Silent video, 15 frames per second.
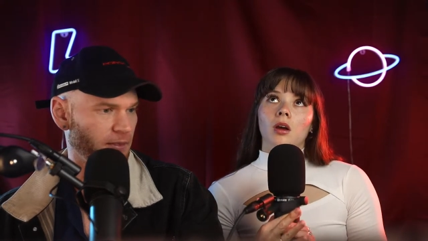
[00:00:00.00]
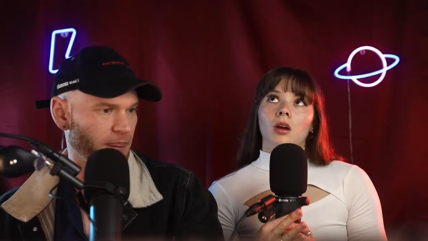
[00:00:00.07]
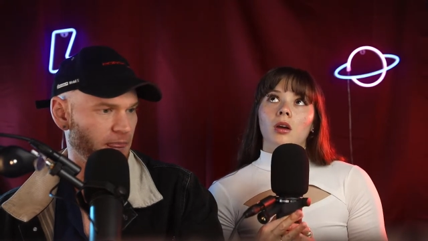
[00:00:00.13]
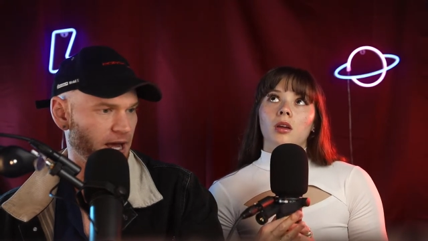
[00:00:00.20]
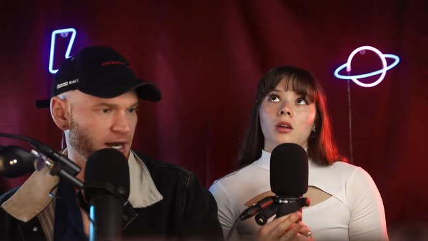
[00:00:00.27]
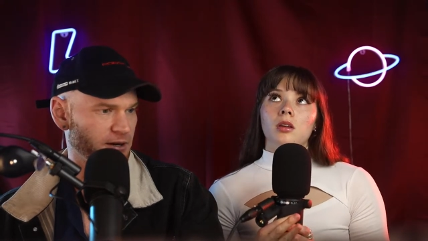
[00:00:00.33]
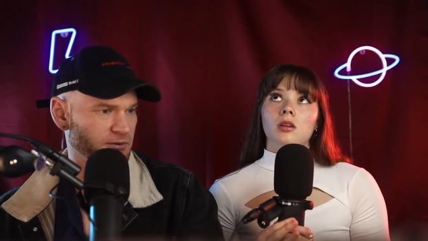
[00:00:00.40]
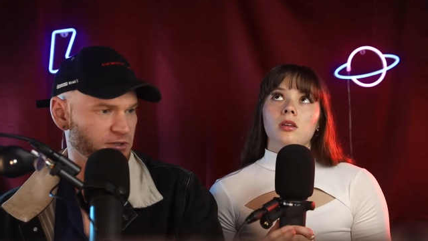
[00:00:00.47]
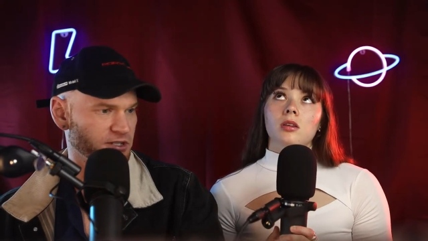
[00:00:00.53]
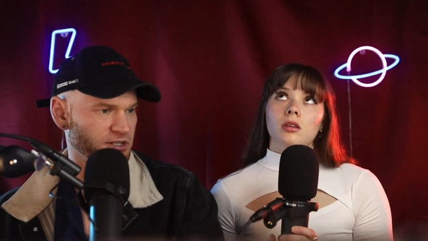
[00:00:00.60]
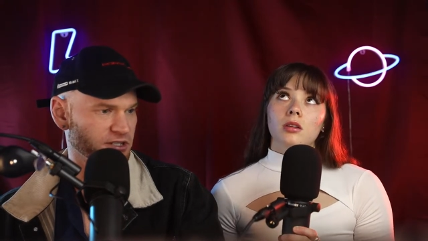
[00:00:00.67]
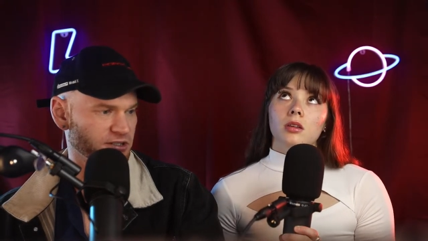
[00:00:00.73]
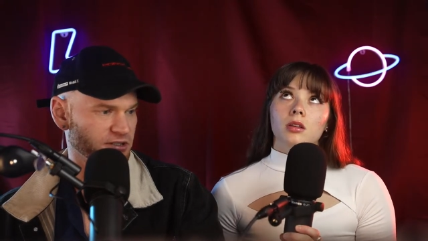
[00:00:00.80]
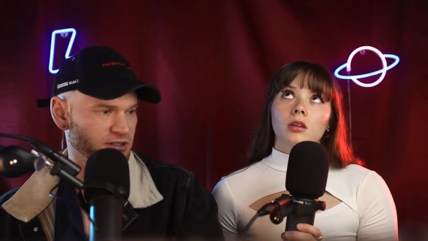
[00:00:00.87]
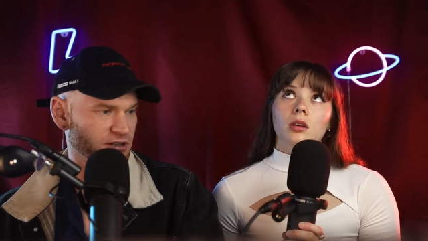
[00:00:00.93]
Speaker 1: and it was
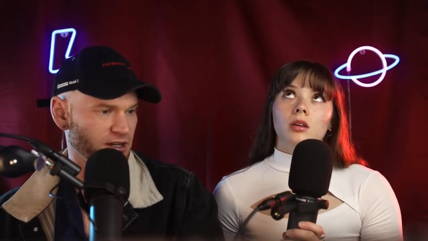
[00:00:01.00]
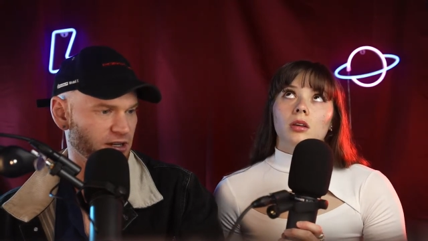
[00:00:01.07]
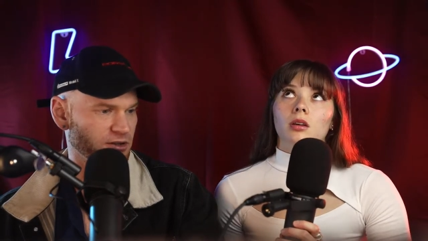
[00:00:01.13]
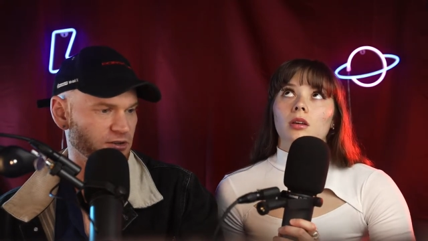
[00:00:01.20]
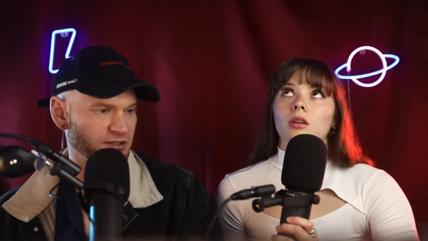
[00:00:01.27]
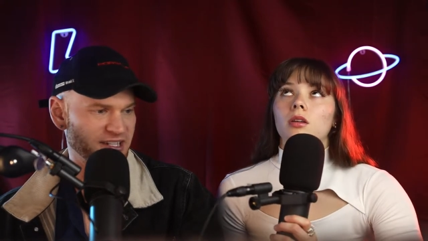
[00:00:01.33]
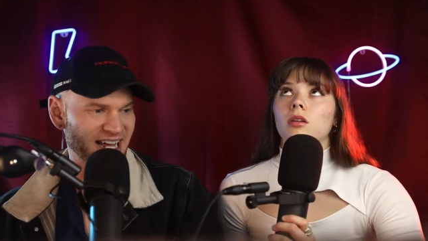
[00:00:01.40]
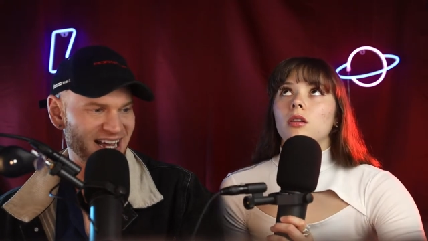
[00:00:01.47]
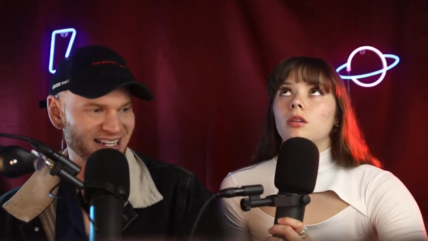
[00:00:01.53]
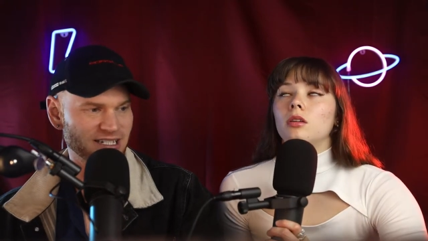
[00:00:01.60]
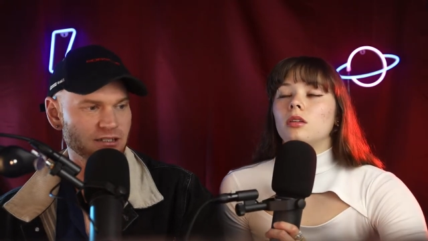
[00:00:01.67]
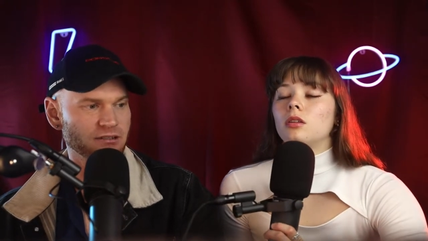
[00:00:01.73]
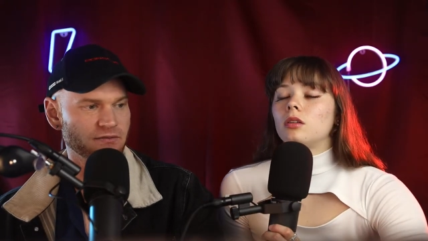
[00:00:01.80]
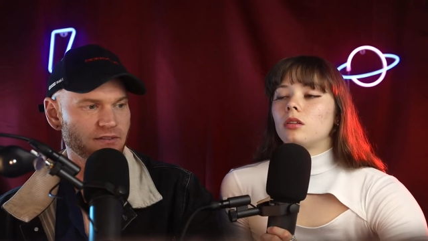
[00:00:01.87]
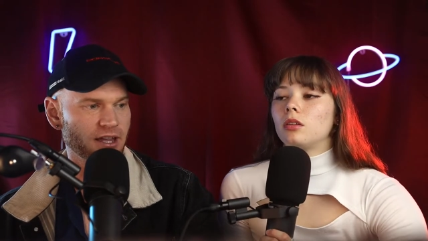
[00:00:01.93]
just yeah. a good
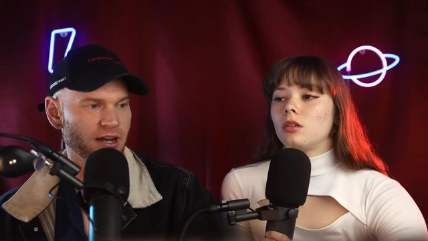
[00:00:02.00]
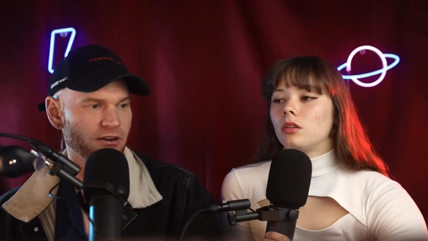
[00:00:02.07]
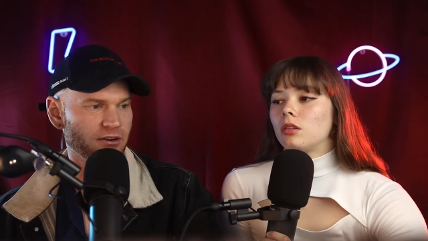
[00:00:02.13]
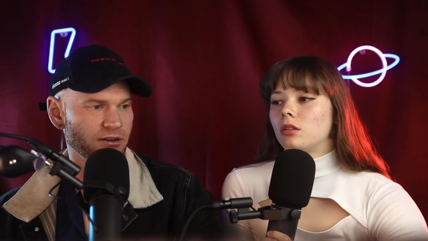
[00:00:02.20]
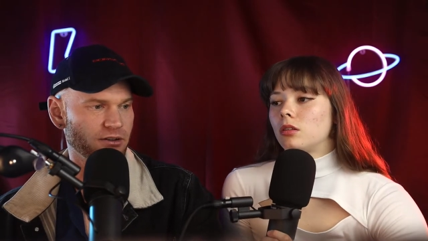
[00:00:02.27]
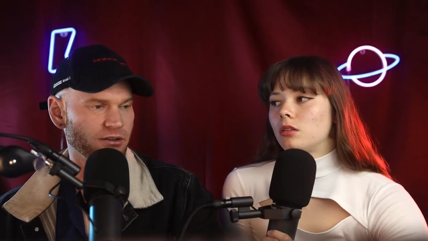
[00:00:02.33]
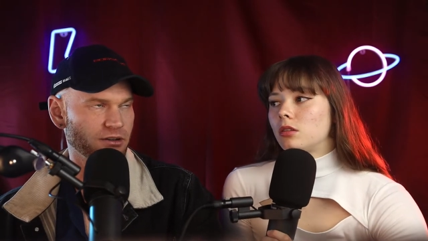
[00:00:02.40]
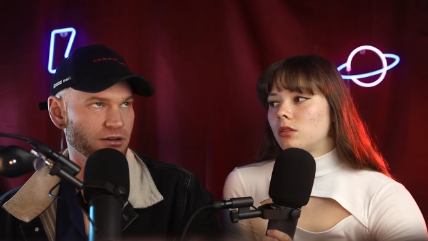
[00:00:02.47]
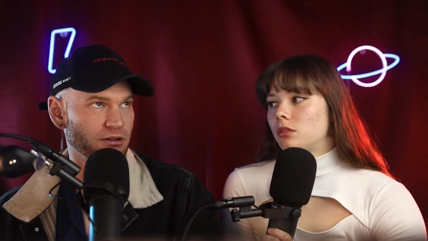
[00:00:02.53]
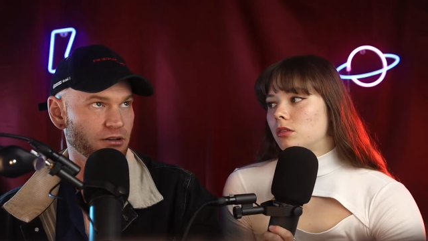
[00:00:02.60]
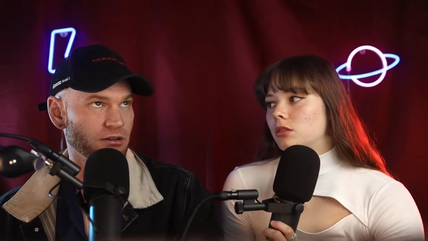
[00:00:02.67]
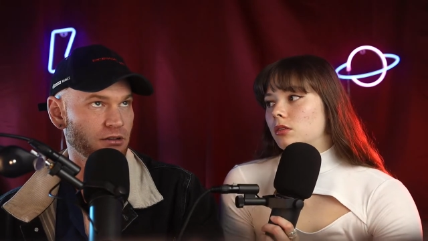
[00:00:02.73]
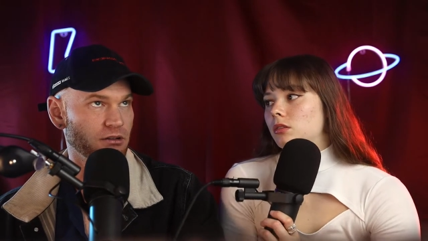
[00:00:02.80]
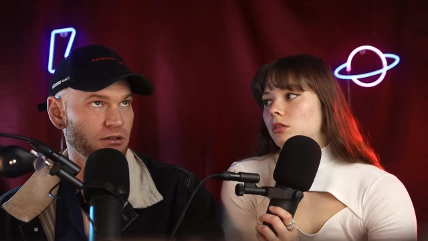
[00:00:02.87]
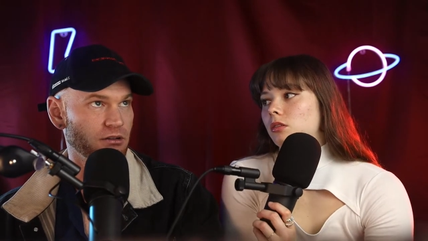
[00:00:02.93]
test of that or a good
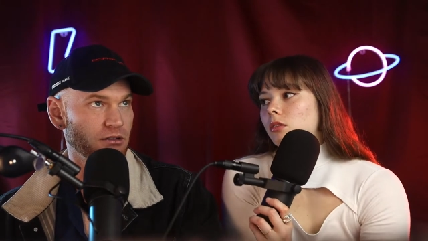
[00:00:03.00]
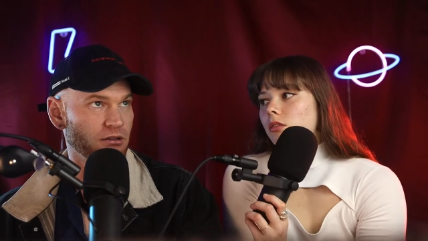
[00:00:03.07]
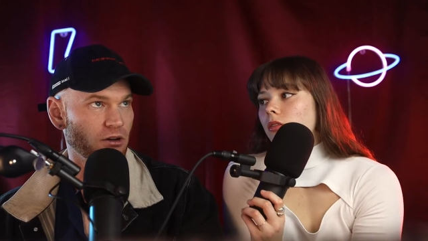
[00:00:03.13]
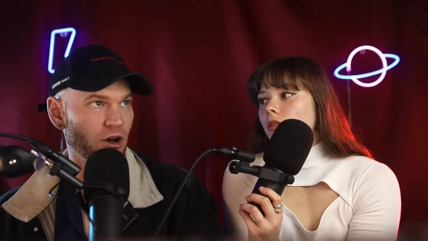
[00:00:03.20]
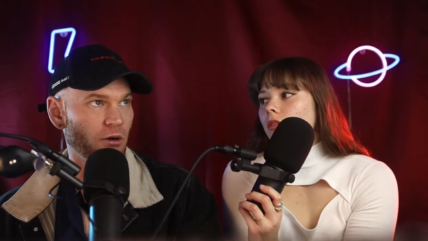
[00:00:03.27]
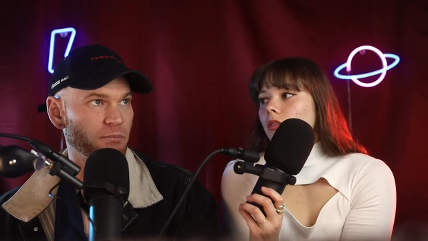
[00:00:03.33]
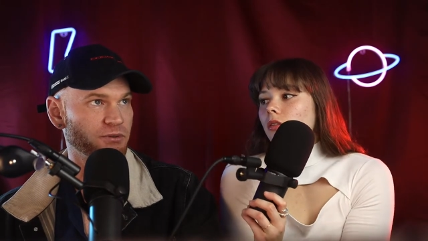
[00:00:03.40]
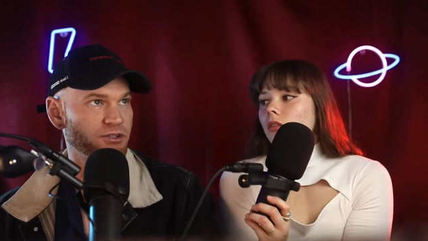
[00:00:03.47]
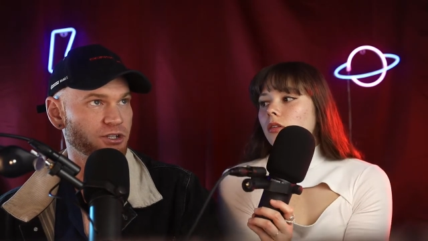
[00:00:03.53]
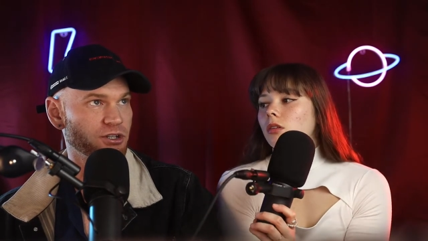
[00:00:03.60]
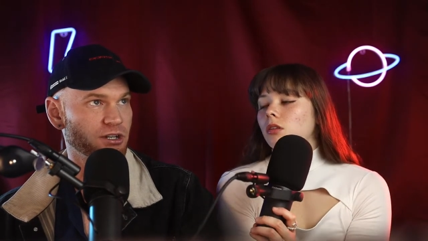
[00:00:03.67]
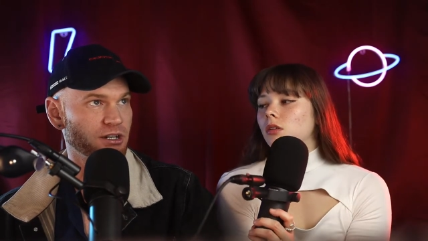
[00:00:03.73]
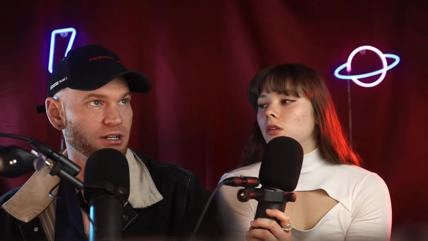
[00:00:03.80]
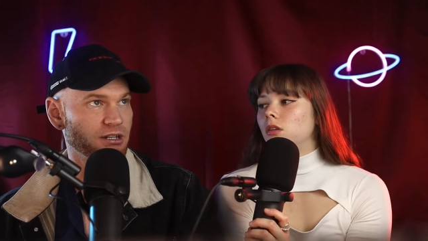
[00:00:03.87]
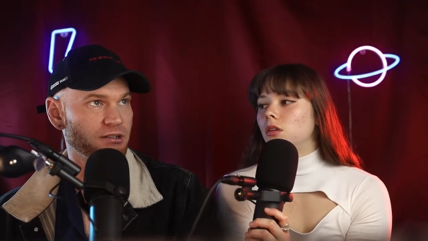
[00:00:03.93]

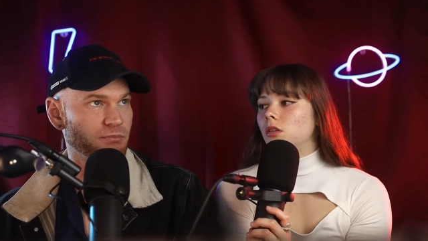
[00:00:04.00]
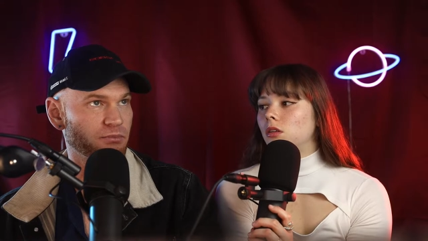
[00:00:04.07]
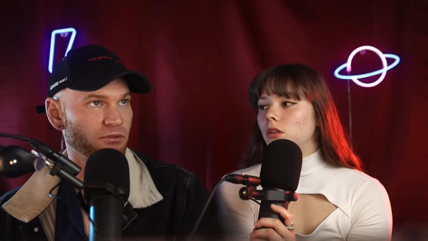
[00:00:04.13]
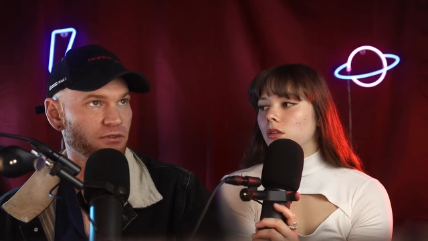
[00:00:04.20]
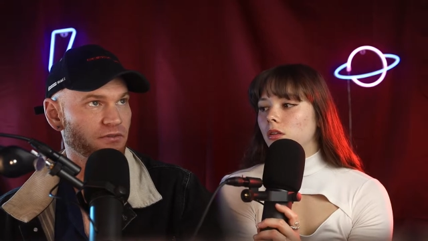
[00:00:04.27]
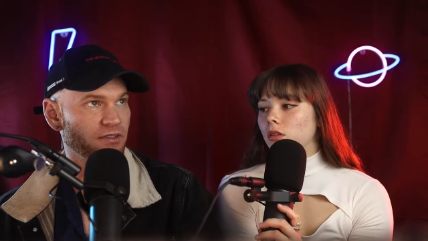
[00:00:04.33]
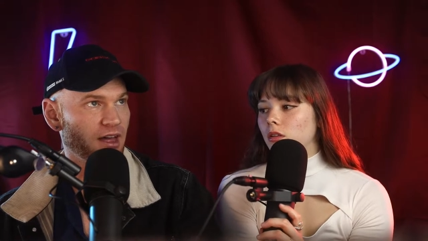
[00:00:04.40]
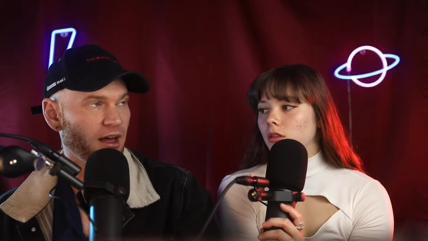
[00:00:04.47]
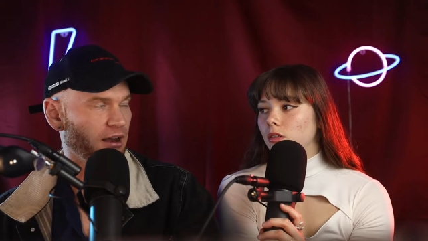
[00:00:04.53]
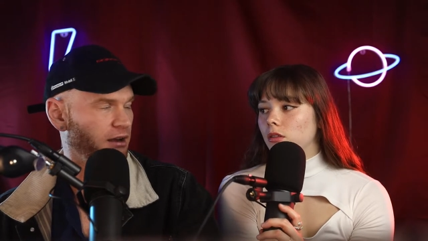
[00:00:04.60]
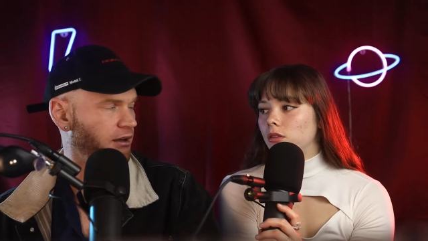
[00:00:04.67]
opportunity to prove that